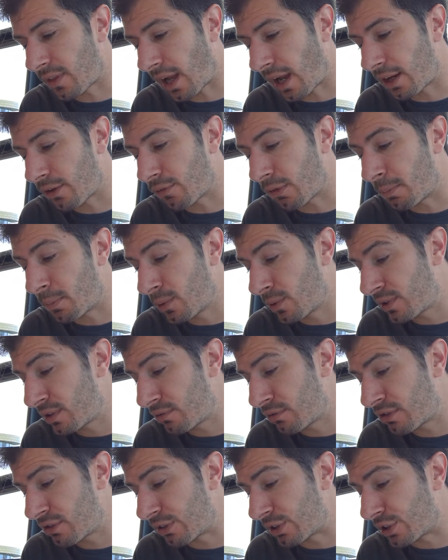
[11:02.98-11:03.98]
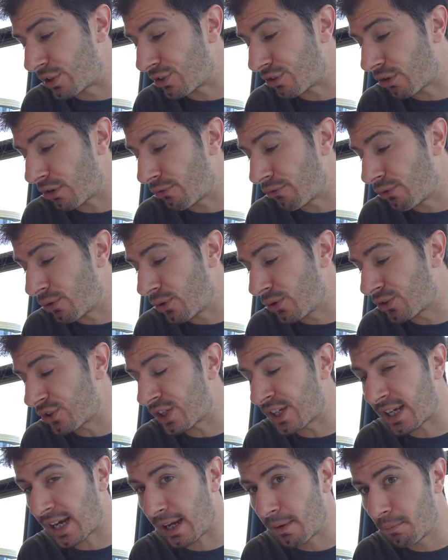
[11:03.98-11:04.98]
that reporting restrictions are
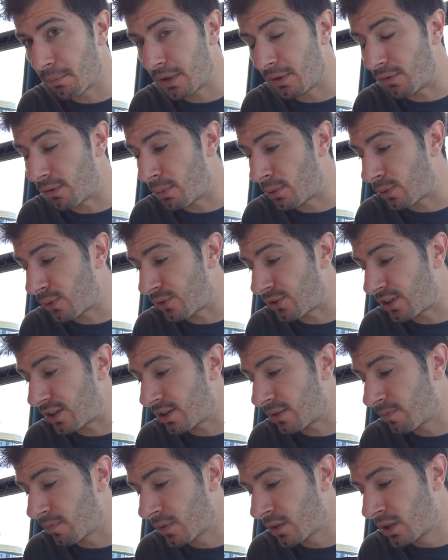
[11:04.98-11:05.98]
enforced can be reported.